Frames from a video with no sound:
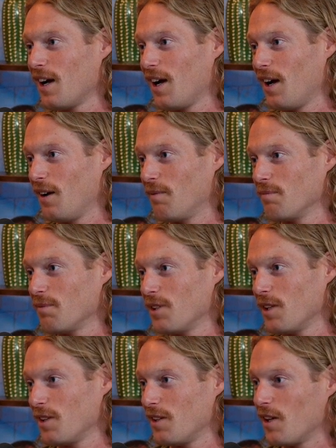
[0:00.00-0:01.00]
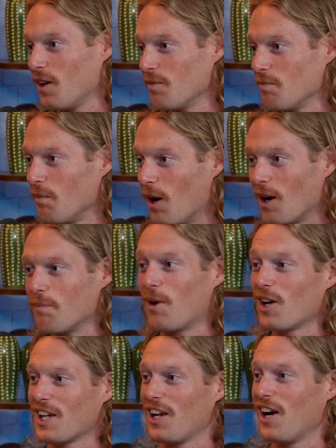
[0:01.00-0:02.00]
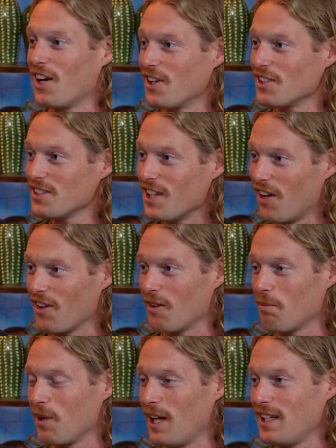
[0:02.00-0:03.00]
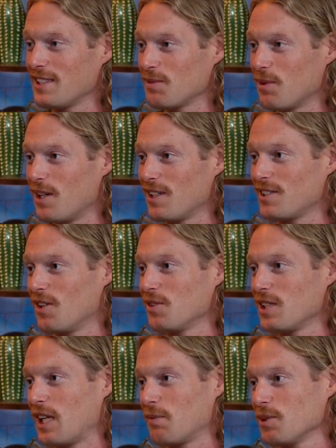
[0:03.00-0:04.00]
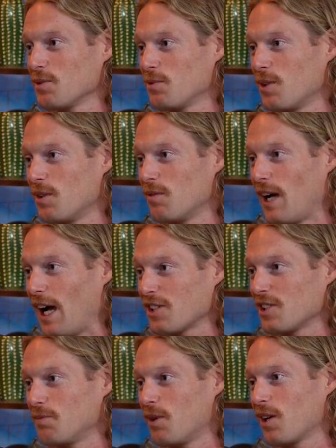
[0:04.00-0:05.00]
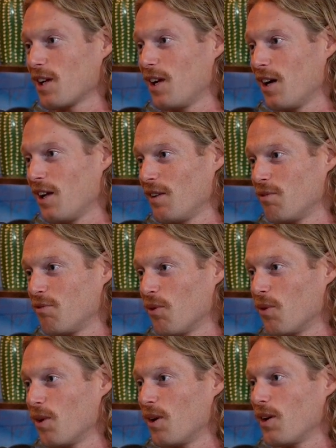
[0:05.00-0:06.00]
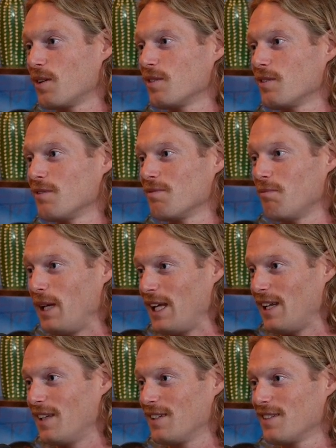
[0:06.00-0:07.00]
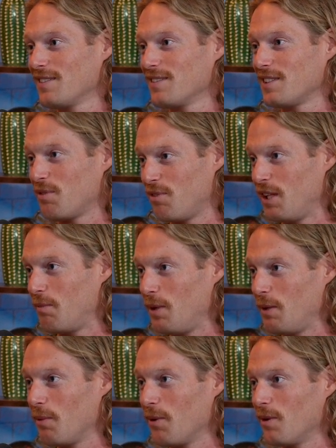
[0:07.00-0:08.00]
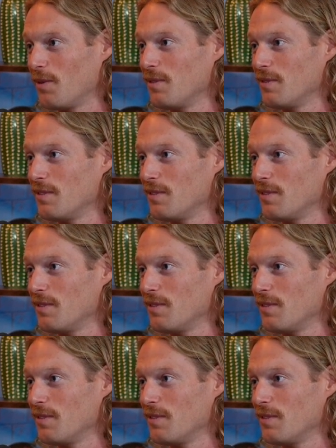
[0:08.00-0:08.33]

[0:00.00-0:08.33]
the market hunters out on the plains, whereas those animals were actually market hunted for meat to feed people.